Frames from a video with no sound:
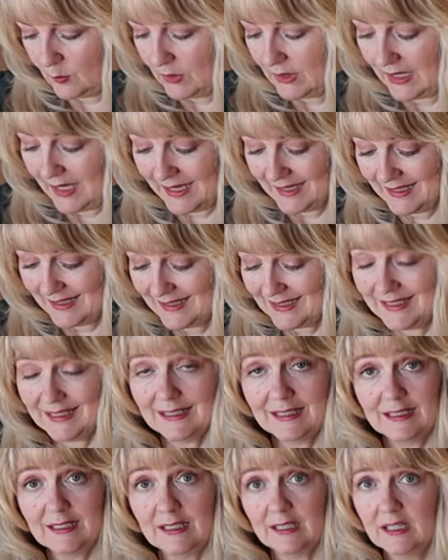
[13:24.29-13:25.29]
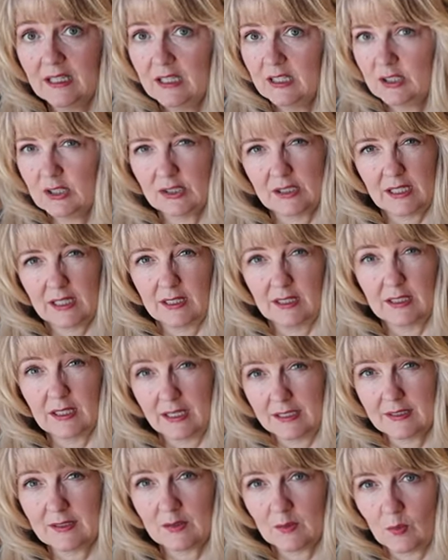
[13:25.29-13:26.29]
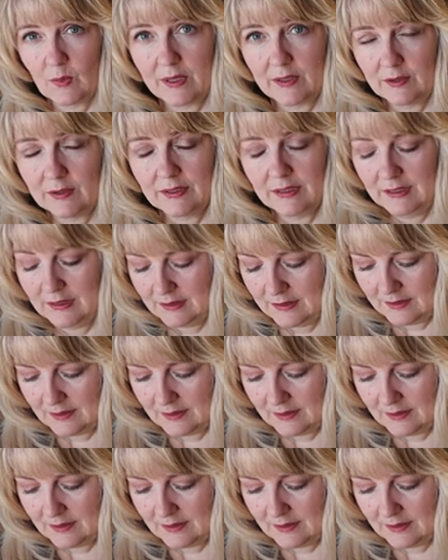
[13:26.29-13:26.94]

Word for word: would like it in just like a nice sweater knit.